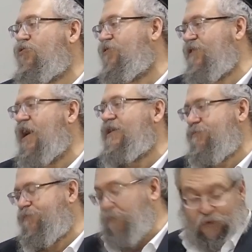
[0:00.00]
And he was
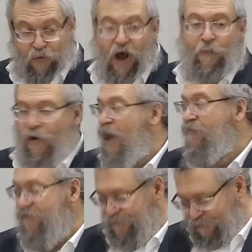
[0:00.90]
touching upon something.
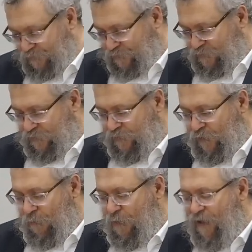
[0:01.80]
It's not that he's
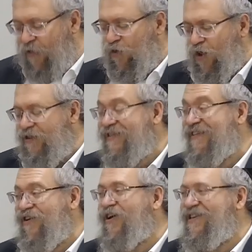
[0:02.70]
wrong. You see, the Alter Rebbe
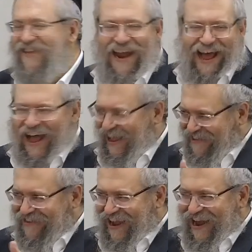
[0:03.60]
was saying this apostate
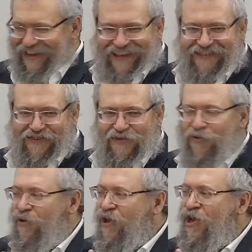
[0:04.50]
was
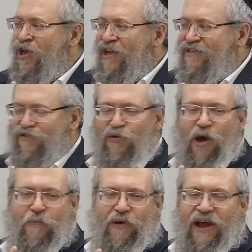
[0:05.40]
not
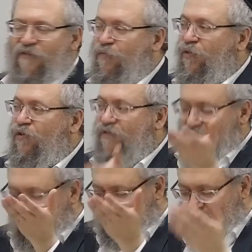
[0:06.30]
wrong. He
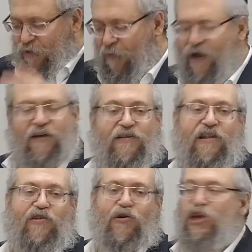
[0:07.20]
was right,
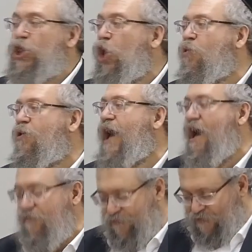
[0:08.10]
but he was wrong.